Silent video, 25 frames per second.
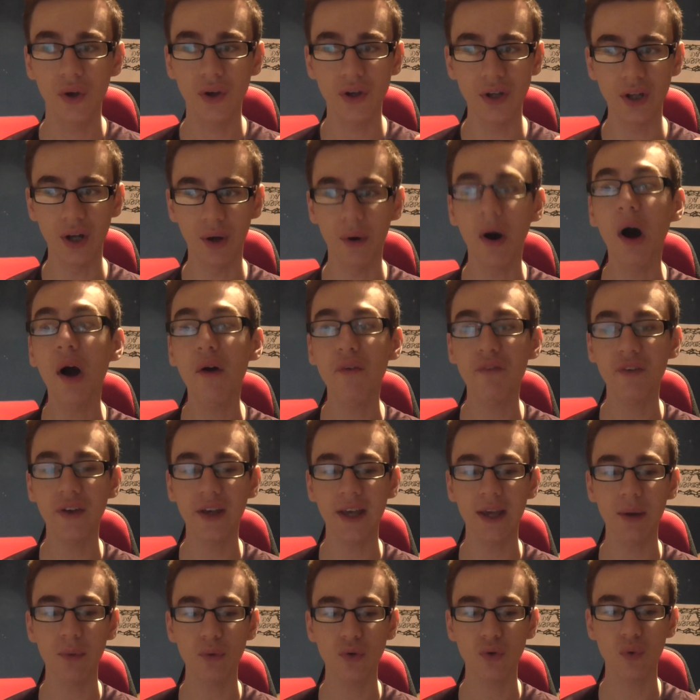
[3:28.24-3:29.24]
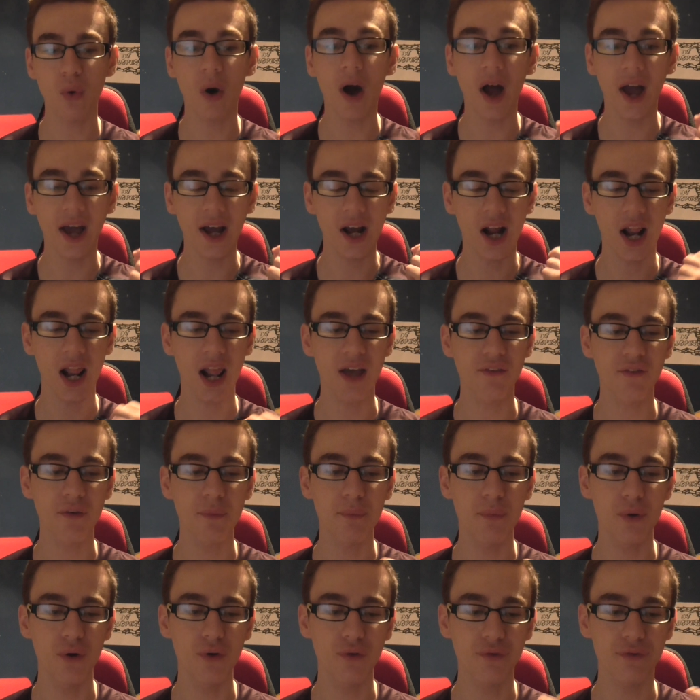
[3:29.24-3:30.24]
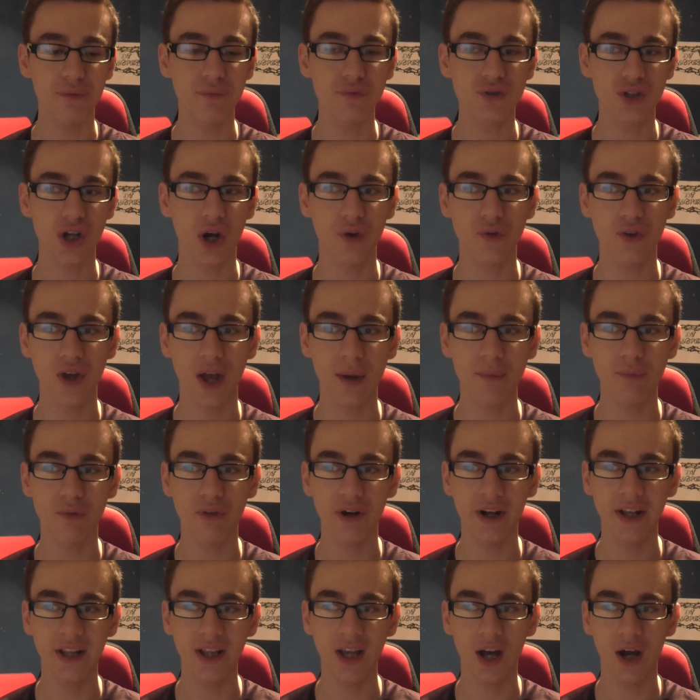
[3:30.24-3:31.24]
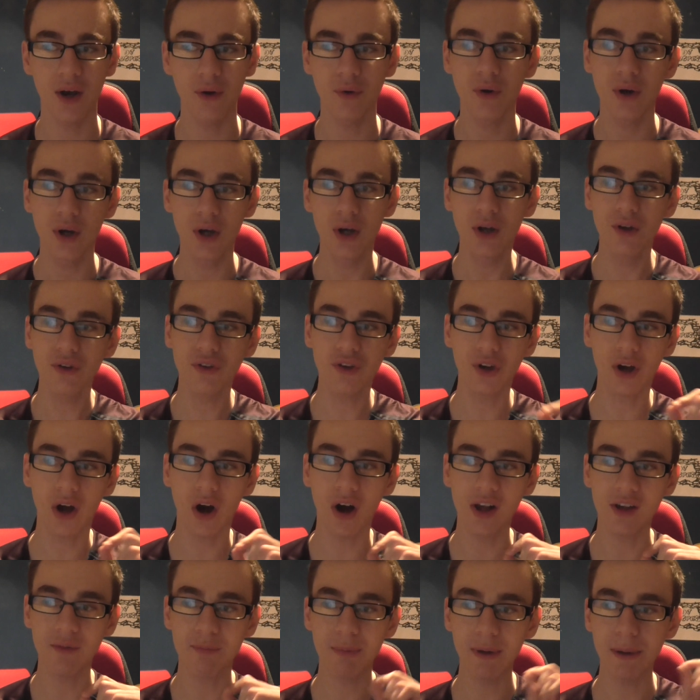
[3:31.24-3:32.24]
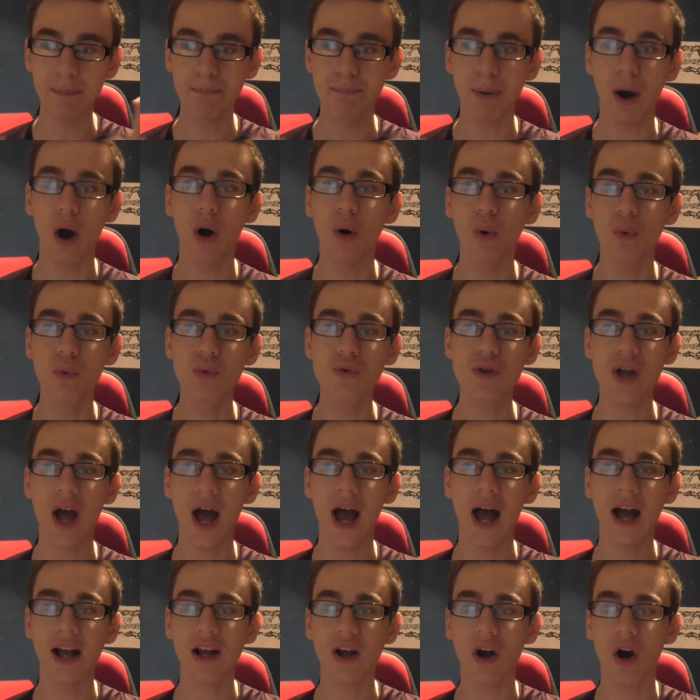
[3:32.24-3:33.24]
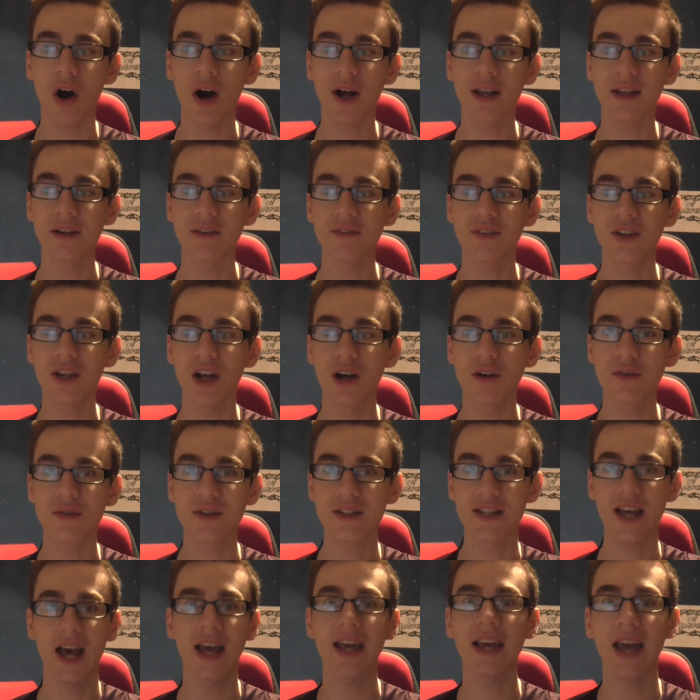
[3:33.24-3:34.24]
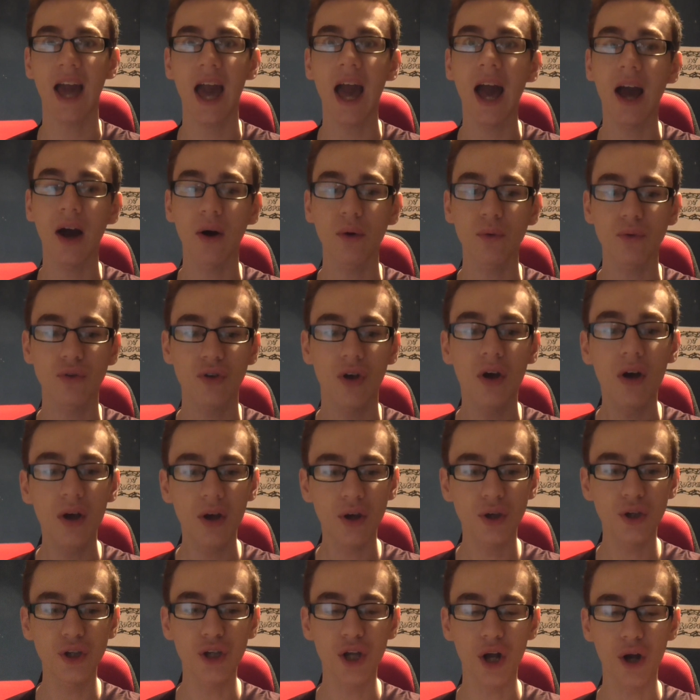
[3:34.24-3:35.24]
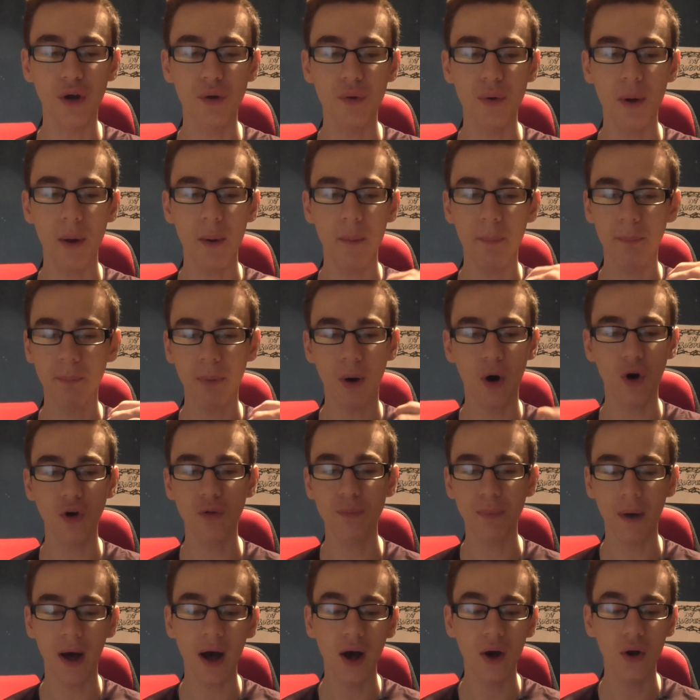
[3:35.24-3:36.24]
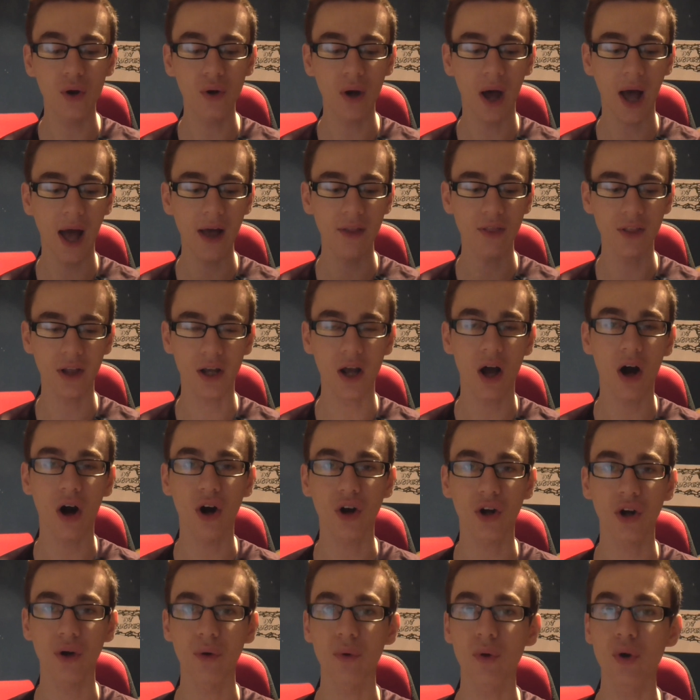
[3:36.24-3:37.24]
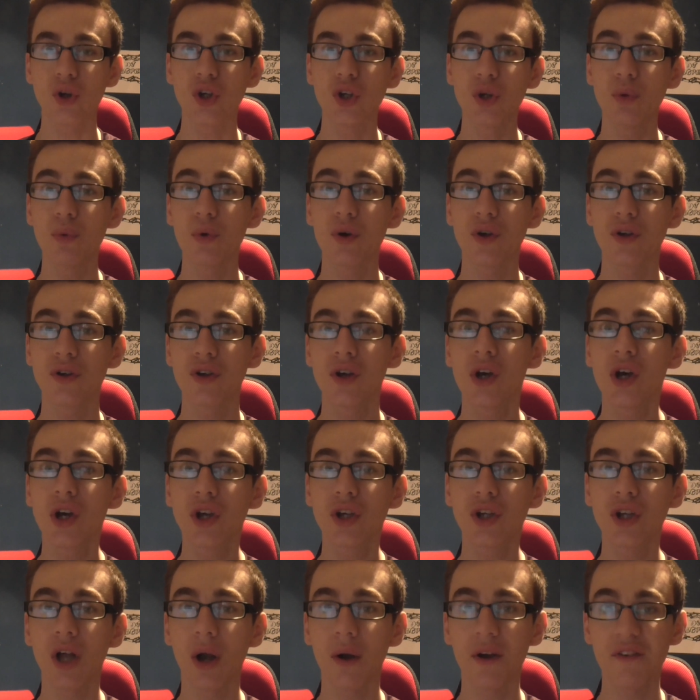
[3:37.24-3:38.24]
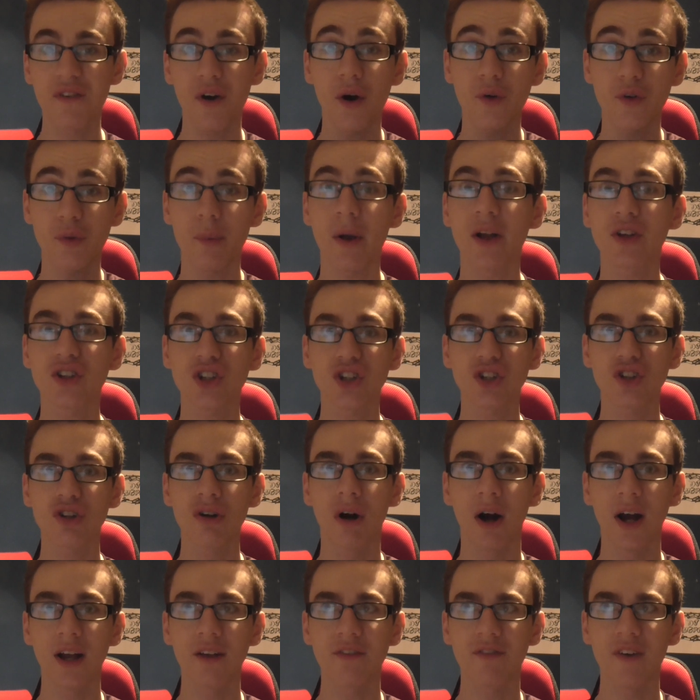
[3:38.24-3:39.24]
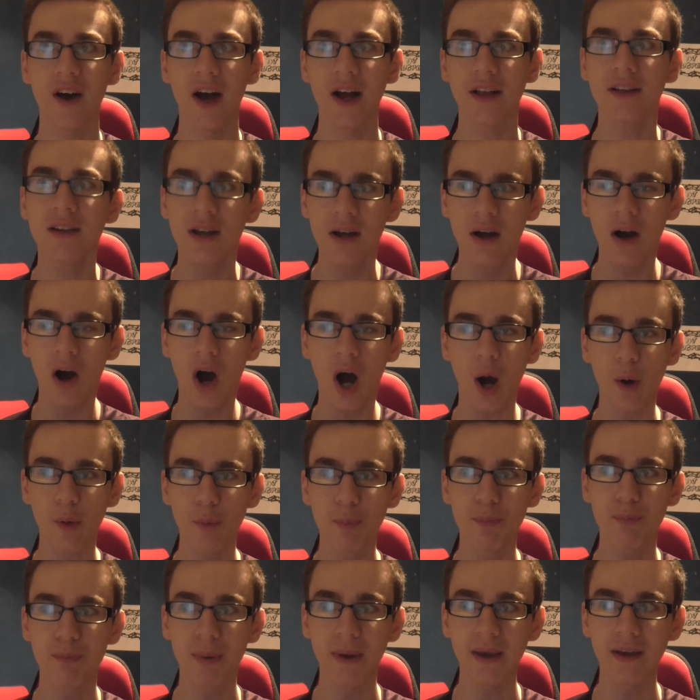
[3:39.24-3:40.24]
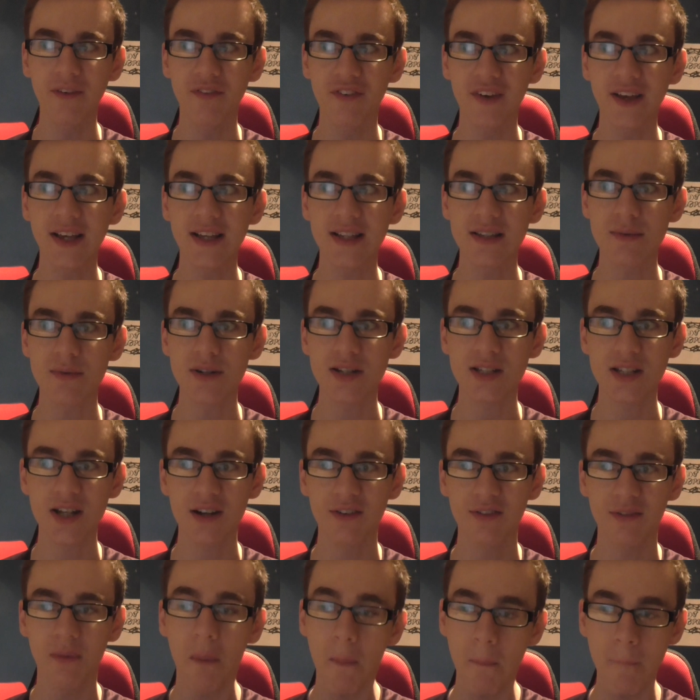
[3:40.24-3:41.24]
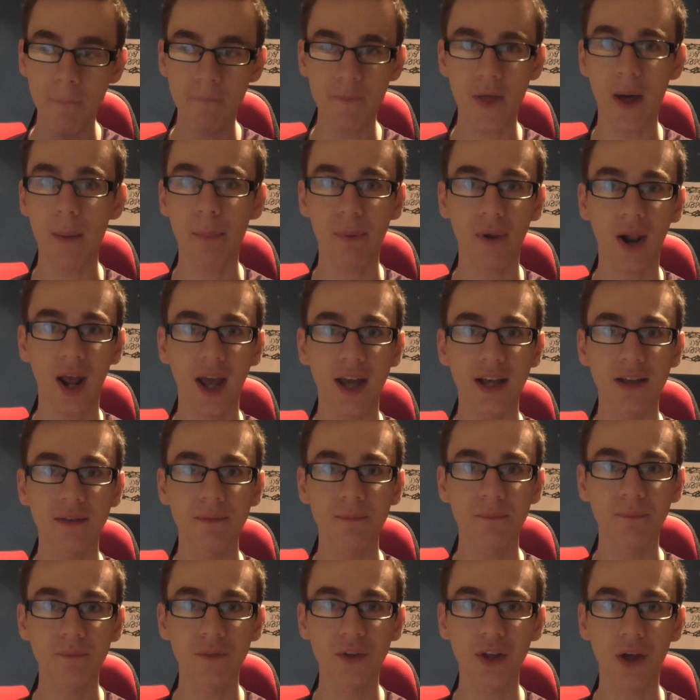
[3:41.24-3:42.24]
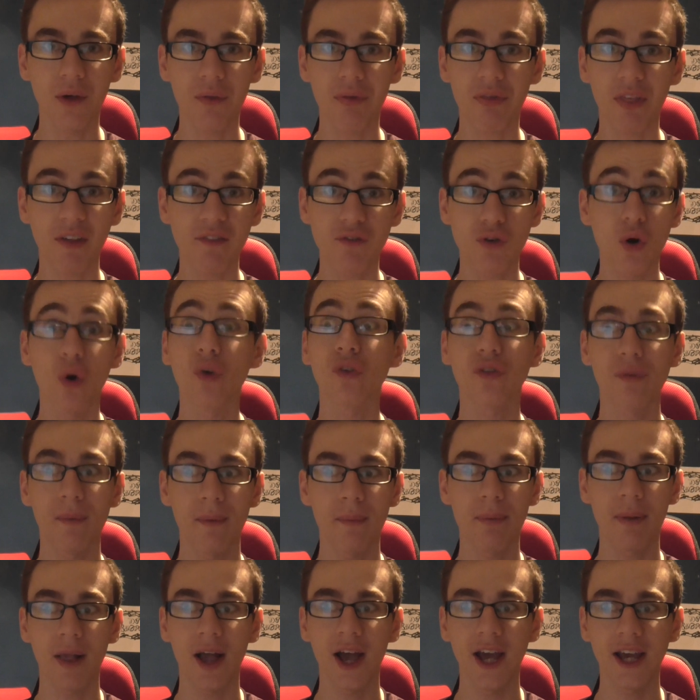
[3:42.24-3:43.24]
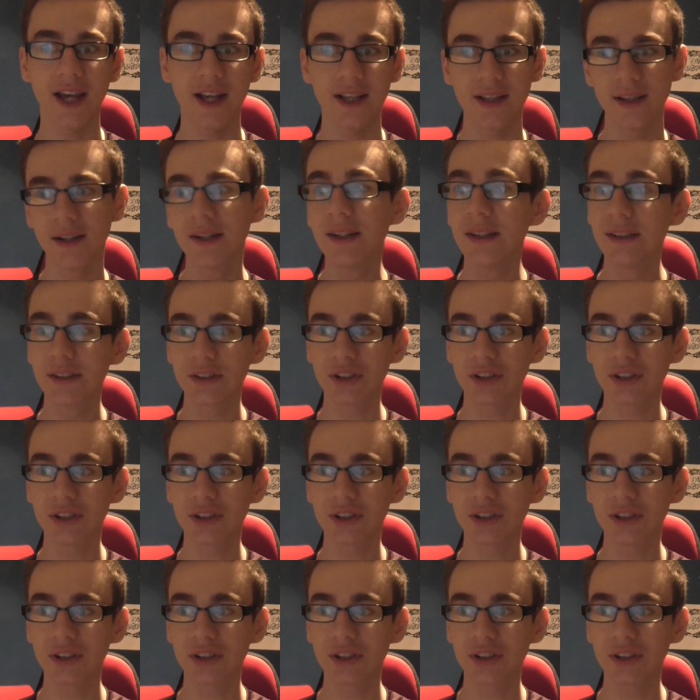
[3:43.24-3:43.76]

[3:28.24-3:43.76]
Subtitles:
I think it was quite a clever move from Jose Mourinho to kind of be bold and kind of, take out, Pogba and Lukaku, who you would, if I was a Manchester United fan, I would be thinking to myself, they're playing. They've got to be playing.